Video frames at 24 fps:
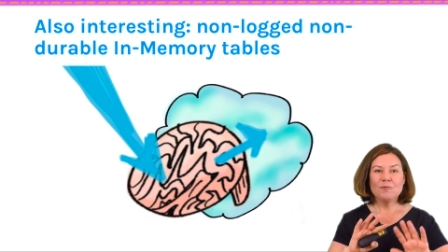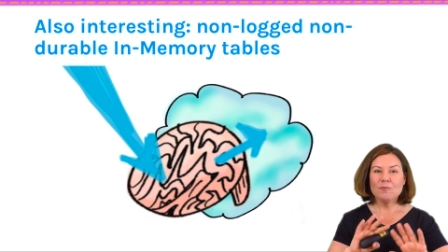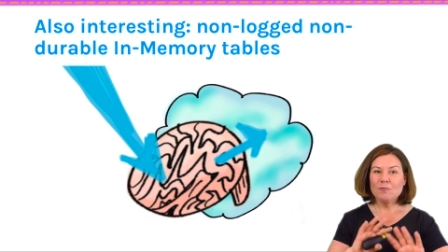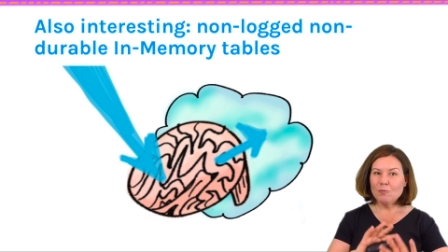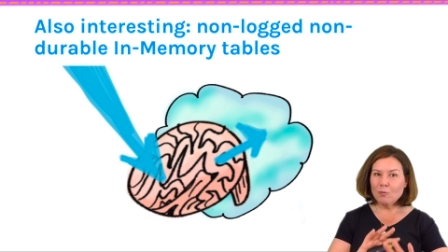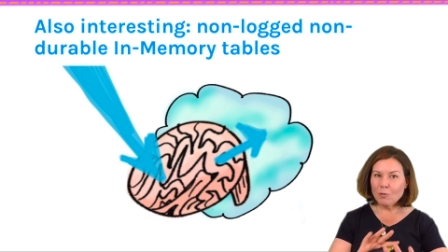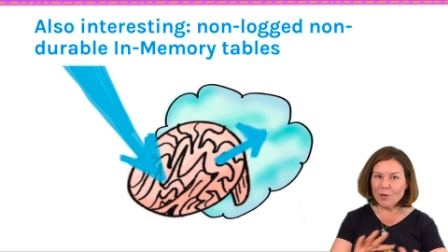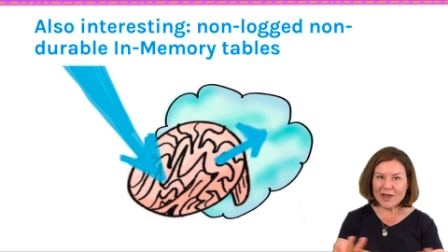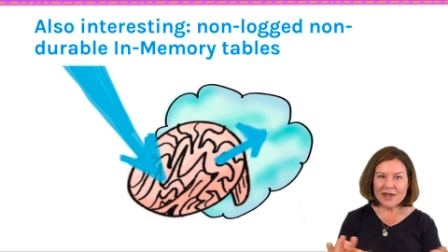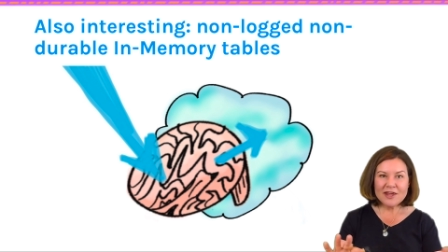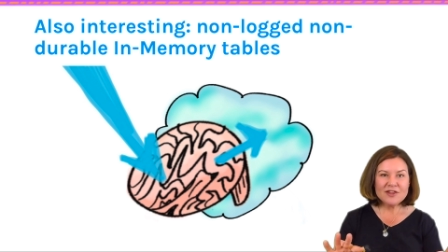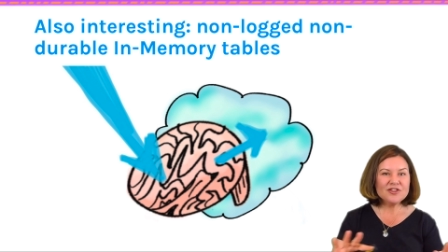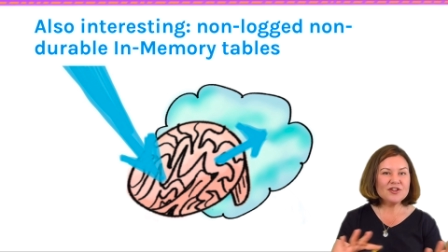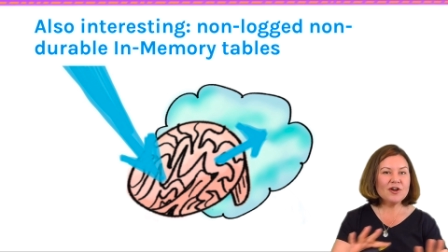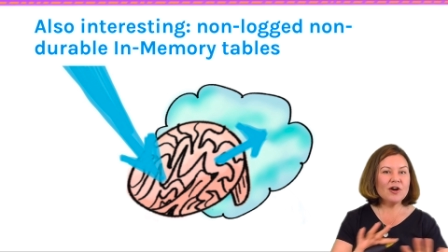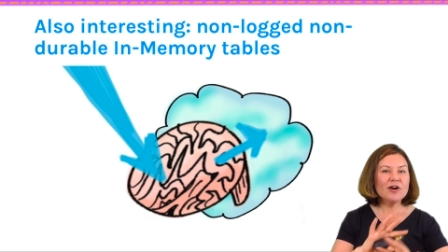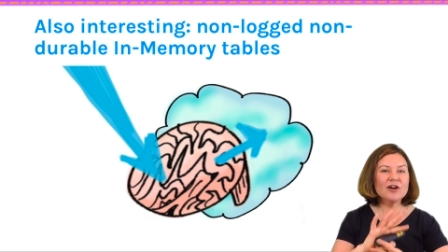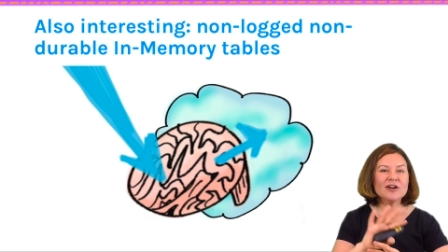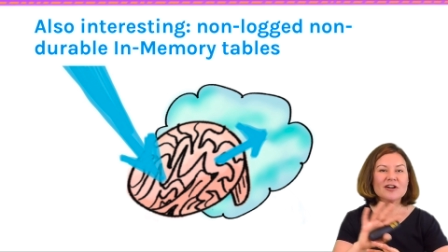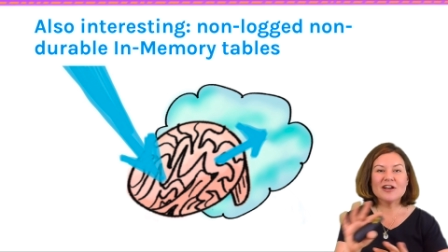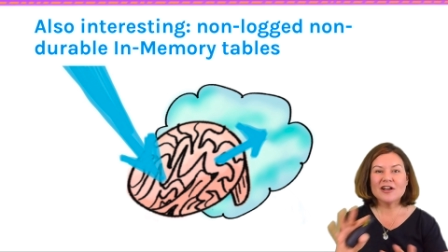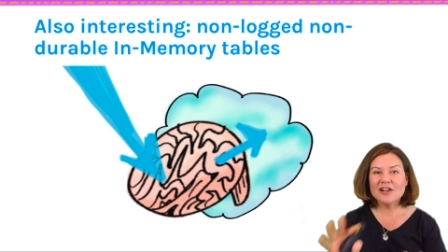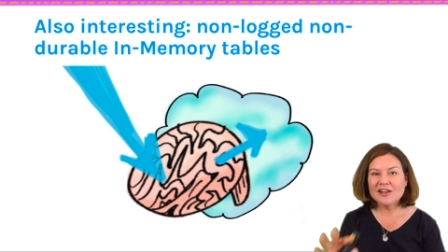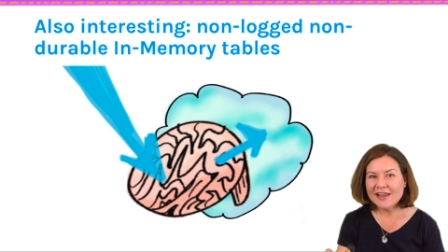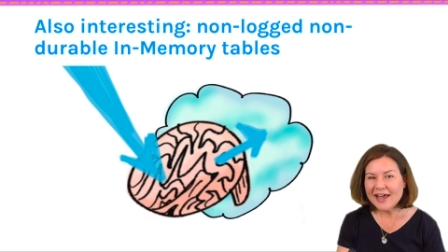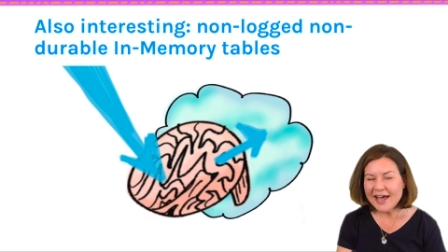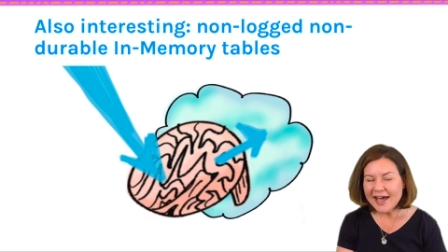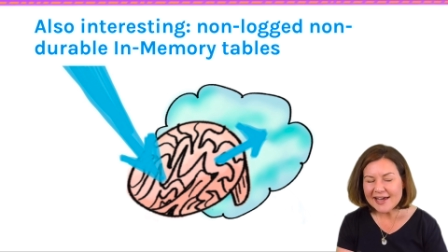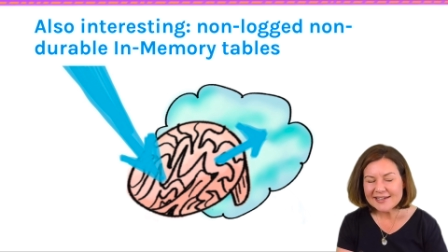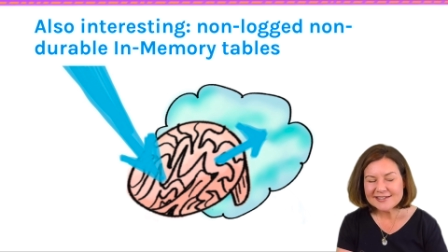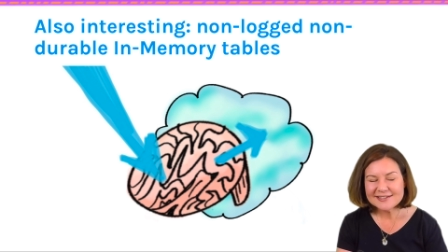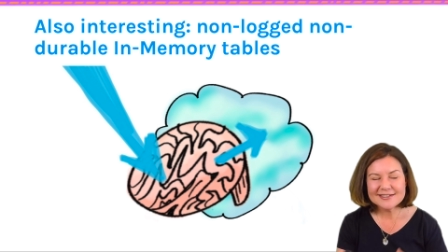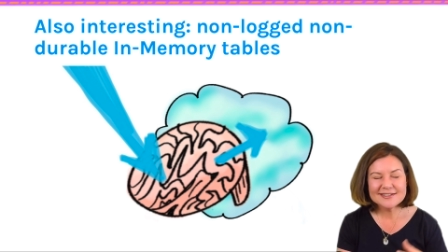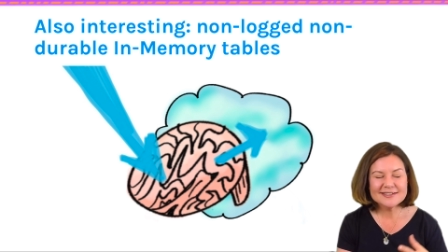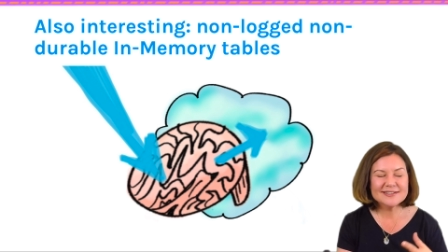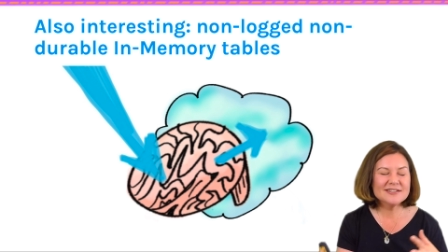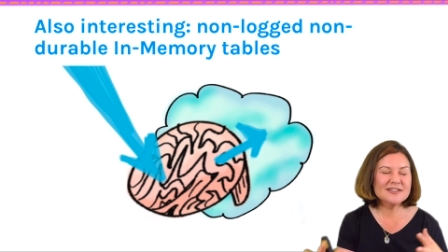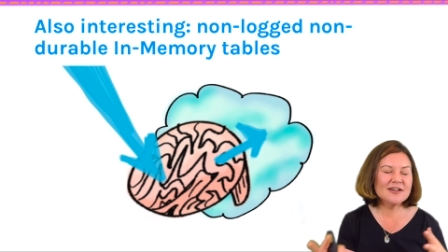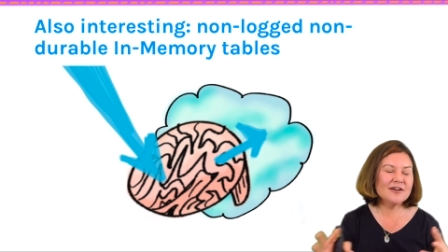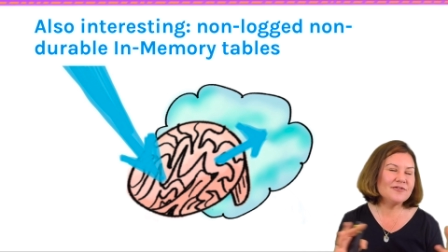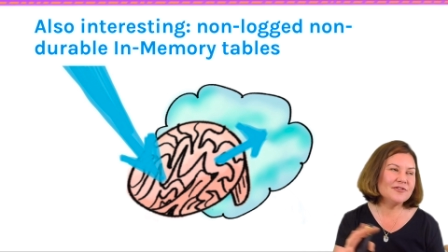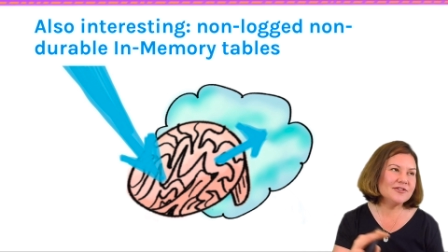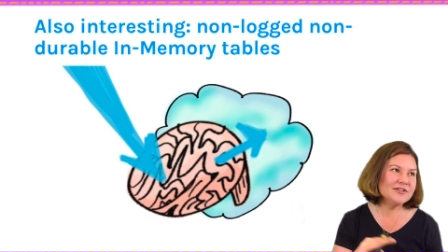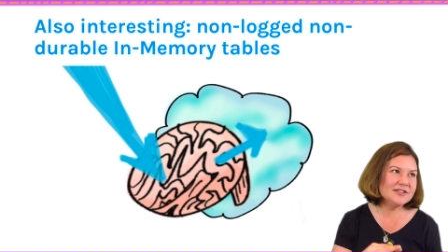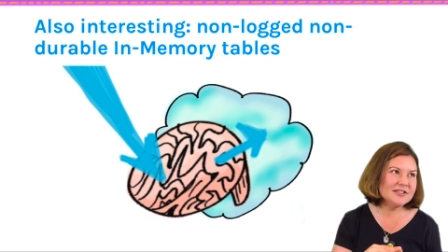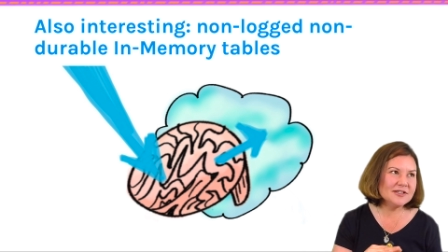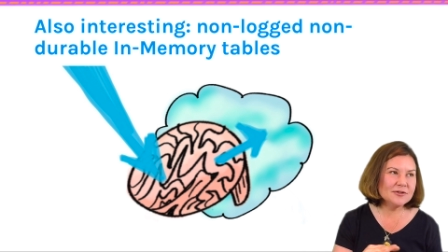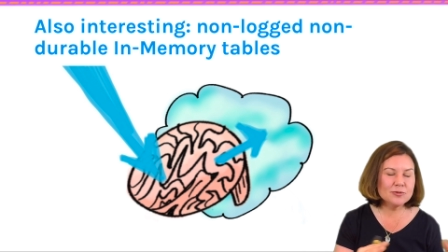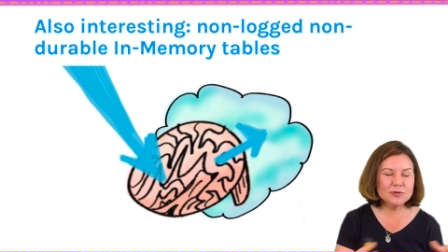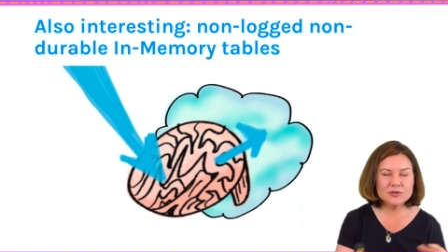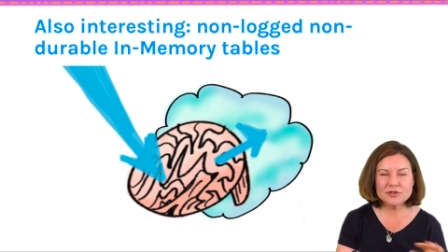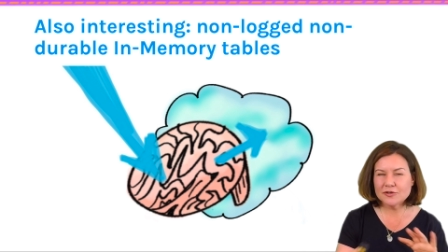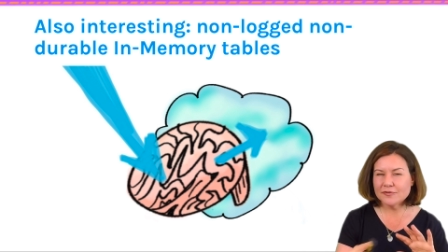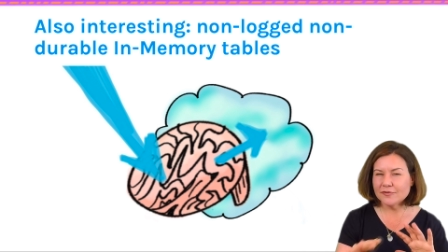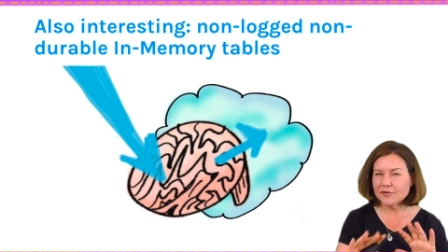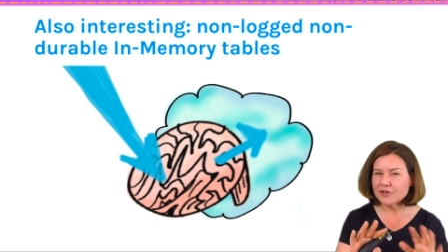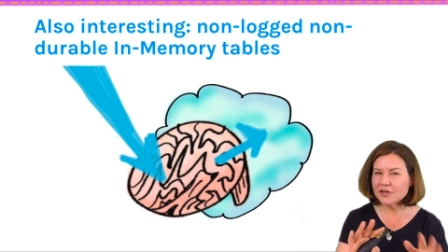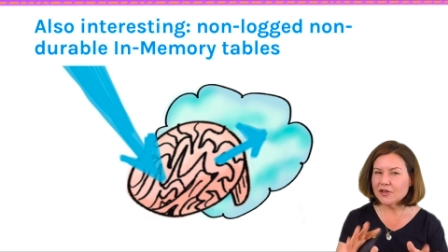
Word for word: With our classic stuff in SQL Server,